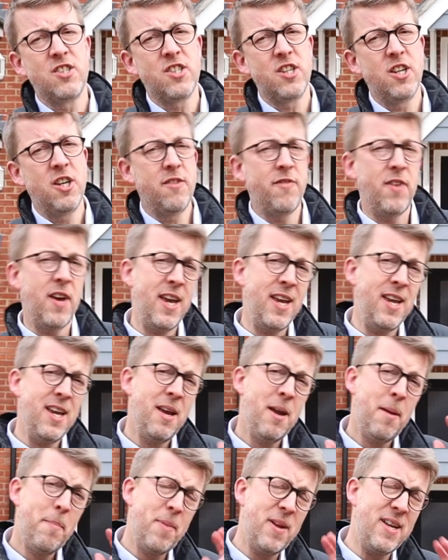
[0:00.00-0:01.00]
survey,
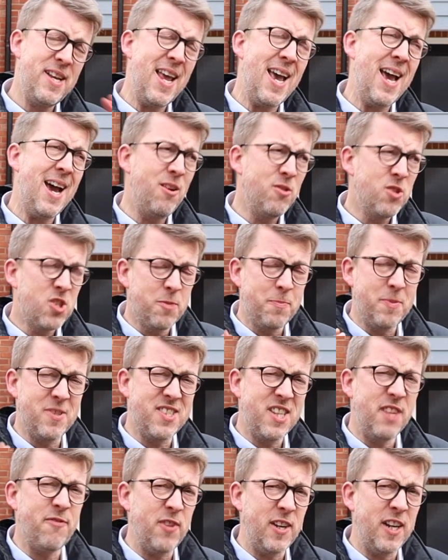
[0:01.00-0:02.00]
but now
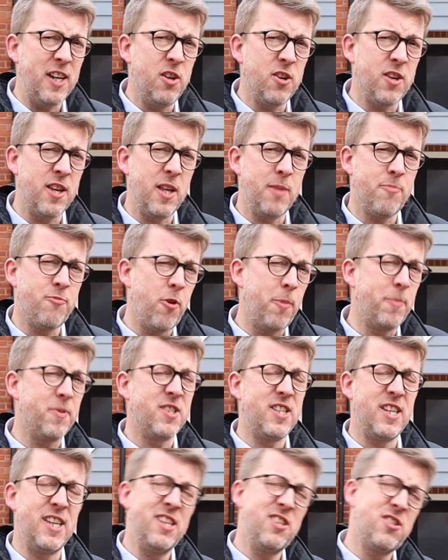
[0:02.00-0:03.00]
specifically looking at
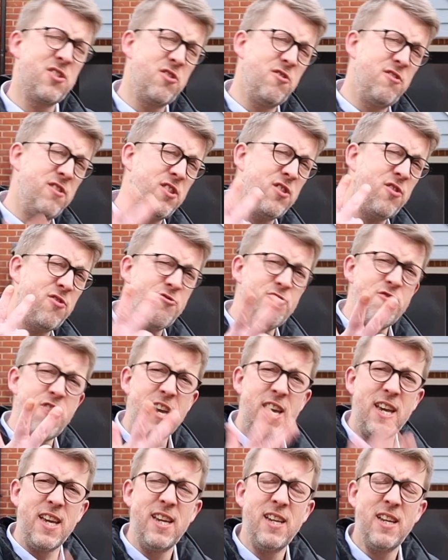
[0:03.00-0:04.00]
properties, there is
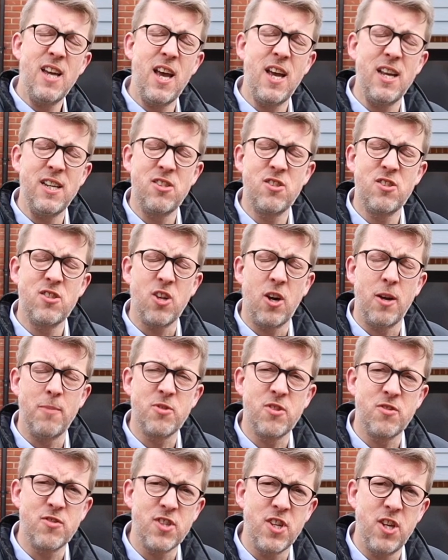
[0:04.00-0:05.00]
3
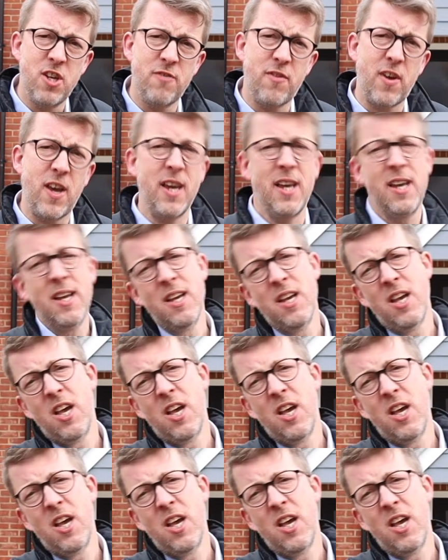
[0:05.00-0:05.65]
types of survey.